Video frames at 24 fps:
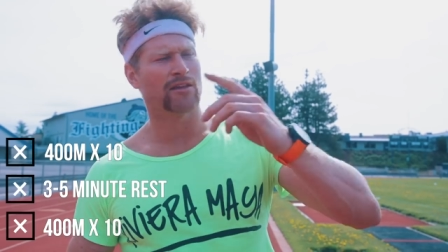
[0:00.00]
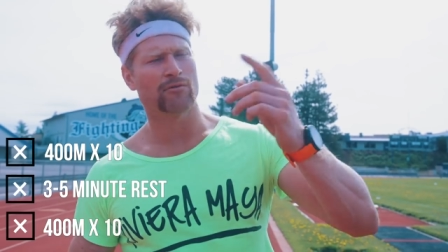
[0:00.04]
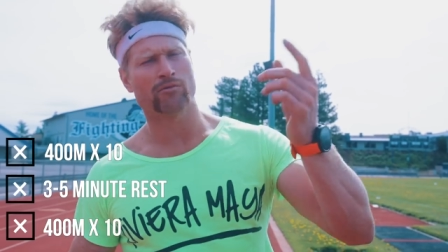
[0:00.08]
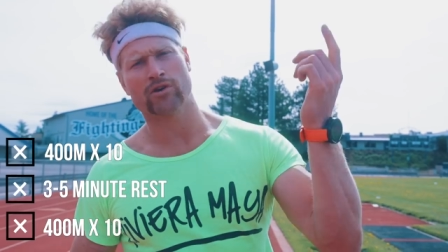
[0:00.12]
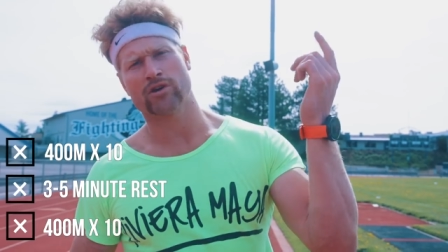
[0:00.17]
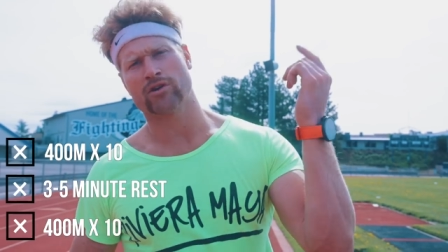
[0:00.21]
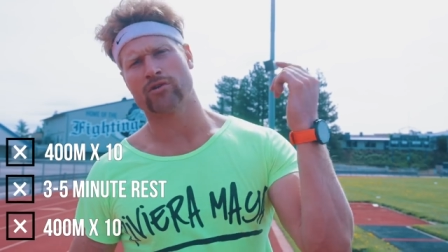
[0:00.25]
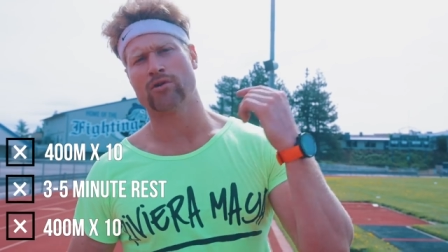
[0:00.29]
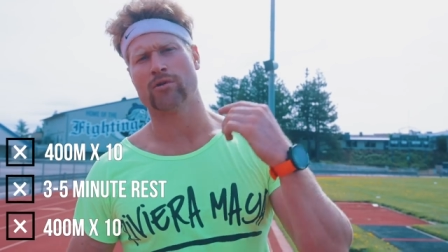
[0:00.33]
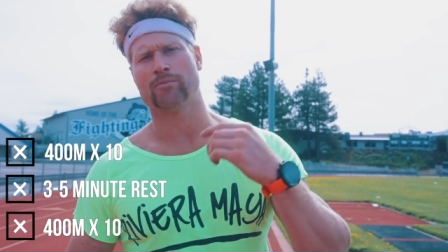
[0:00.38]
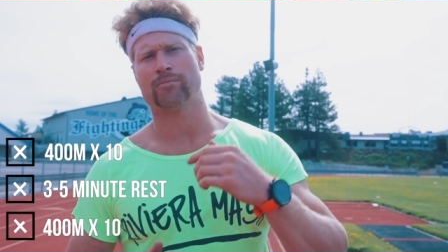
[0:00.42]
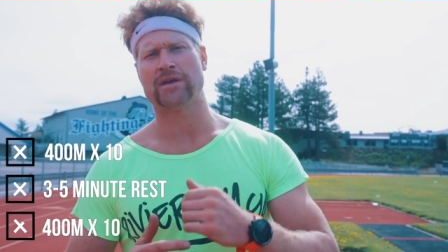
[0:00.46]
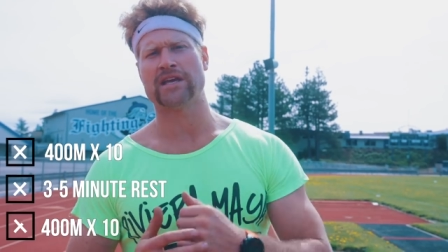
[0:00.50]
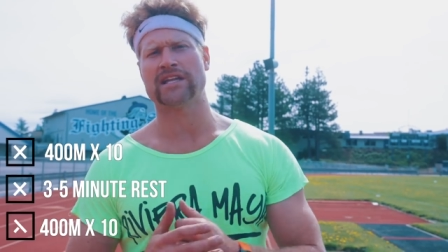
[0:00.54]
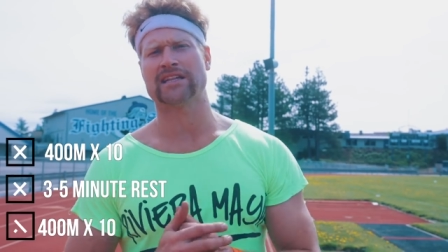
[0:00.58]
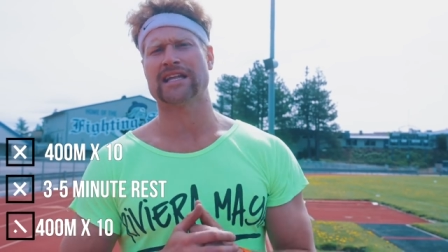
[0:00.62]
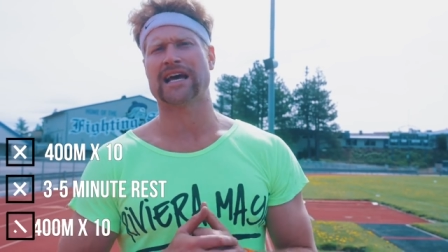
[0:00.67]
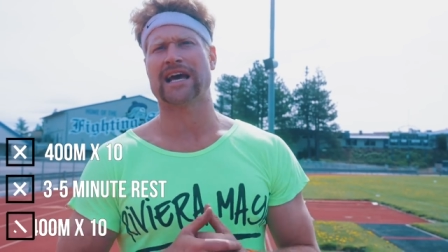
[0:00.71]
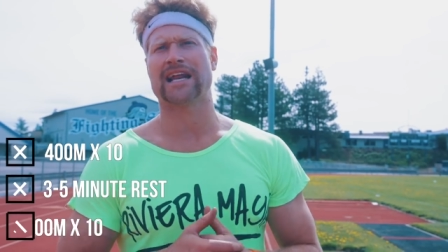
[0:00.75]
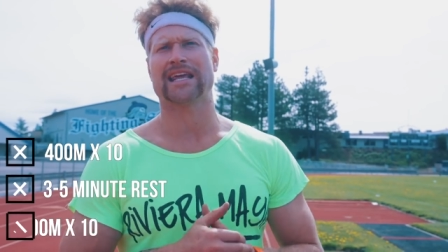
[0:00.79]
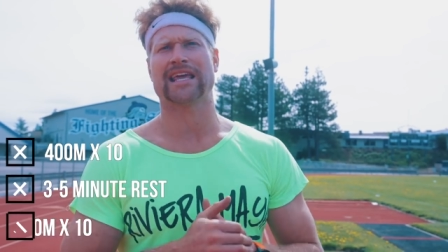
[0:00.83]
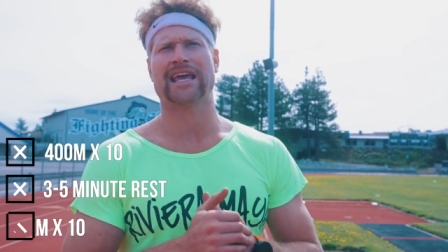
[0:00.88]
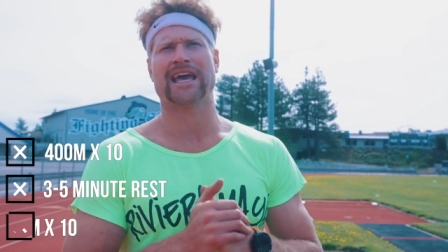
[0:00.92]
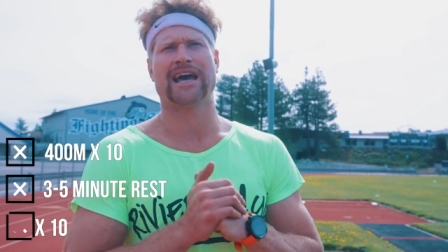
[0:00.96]
then we're gonna repeat
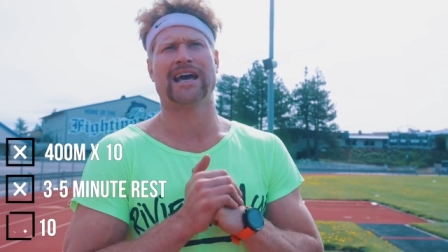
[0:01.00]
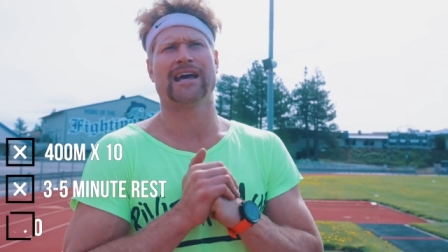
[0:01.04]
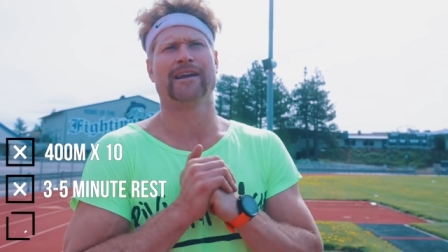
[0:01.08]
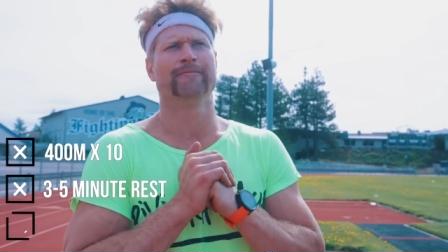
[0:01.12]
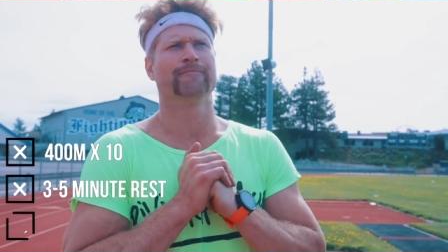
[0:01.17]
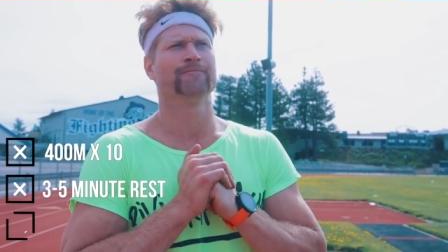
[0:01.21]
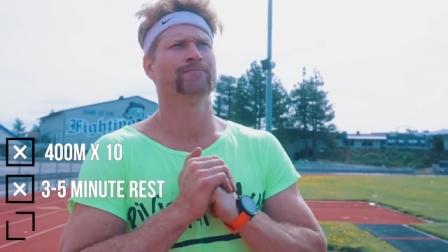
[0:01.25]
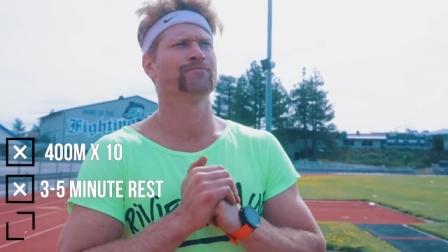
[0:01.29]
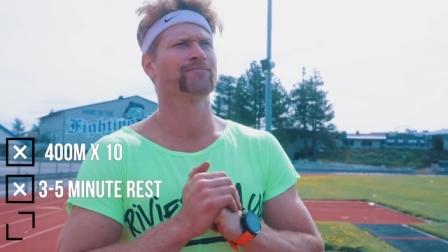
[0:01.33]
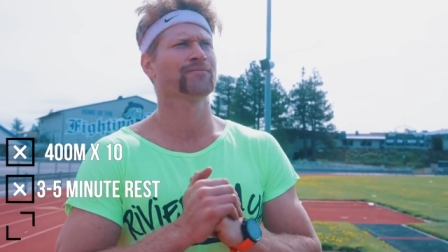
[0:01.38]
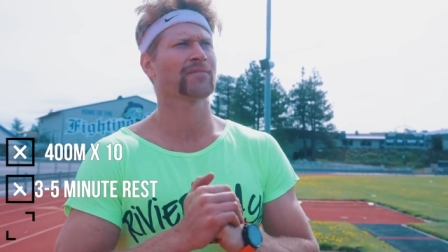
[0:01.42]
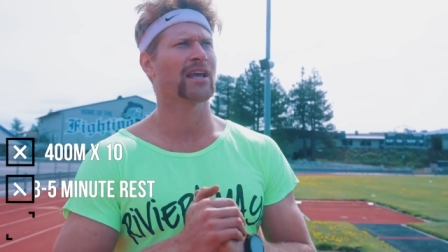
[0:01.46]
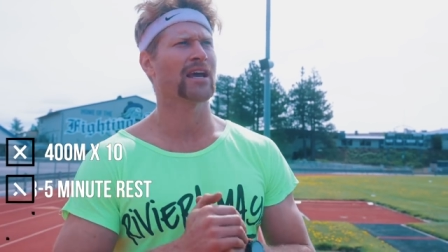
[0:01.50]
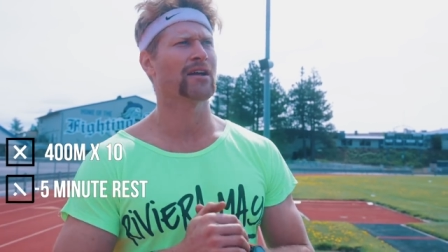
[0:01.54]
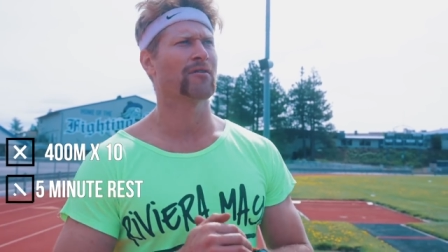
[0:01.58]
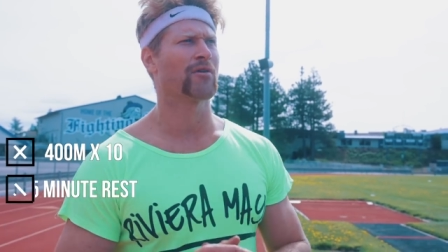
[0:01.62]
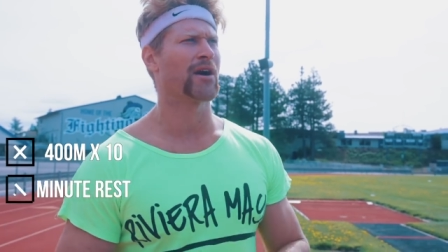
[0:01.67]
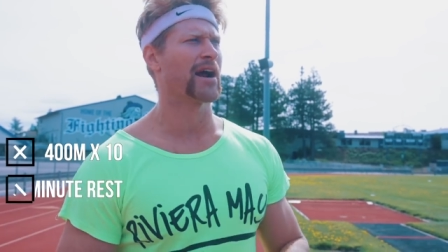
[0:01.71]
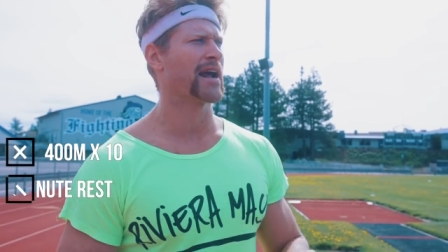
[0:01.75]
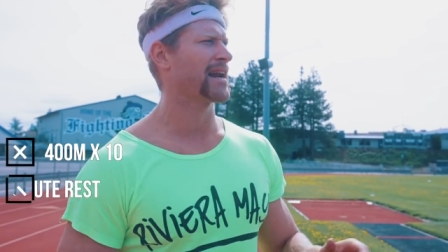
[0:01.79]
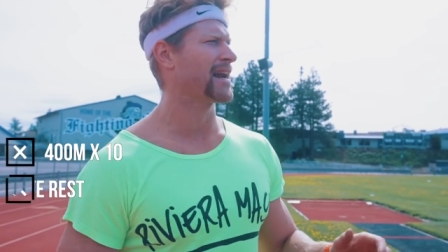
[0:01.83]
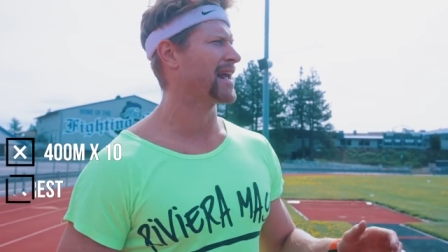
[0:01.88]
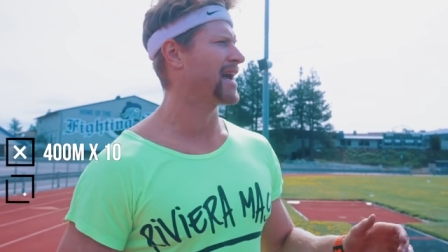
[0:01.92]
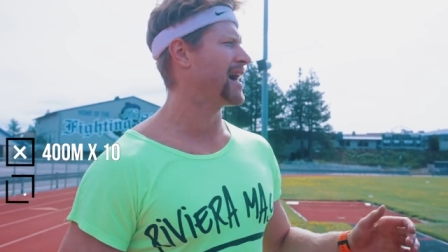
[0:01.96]
that again. And
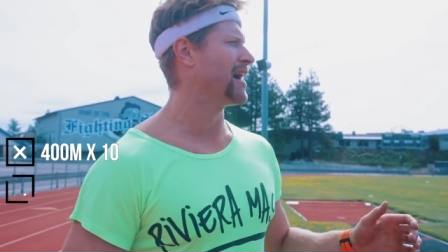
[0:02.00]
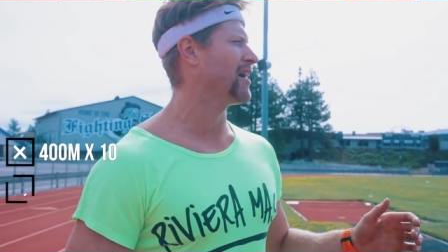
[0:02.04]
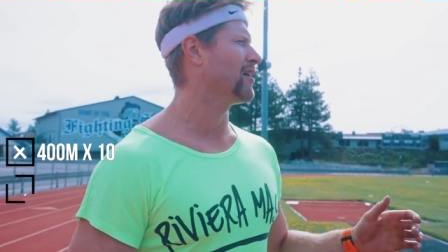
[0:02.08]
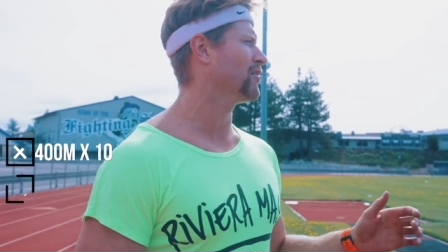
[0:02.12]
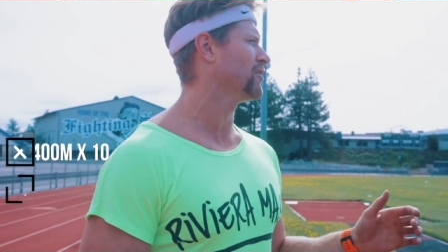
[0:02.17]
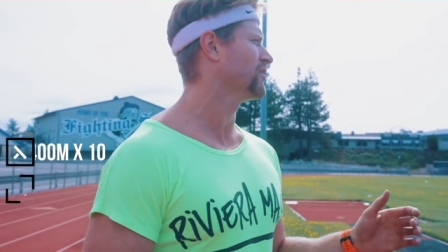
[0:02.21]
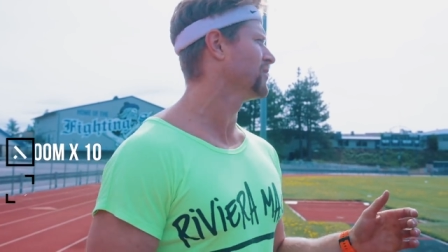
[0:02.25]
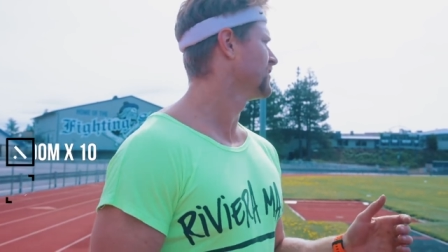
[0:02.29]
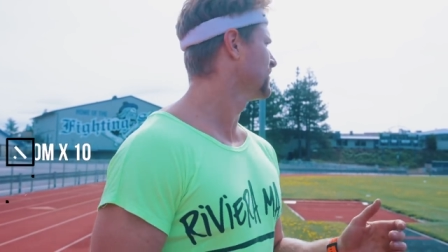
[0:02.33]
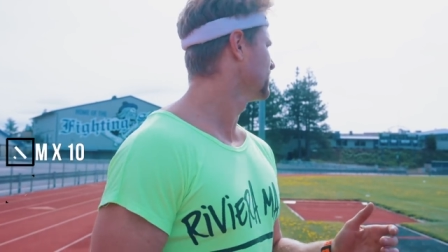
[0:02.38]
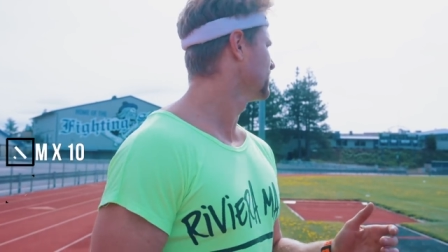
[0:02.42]
right now,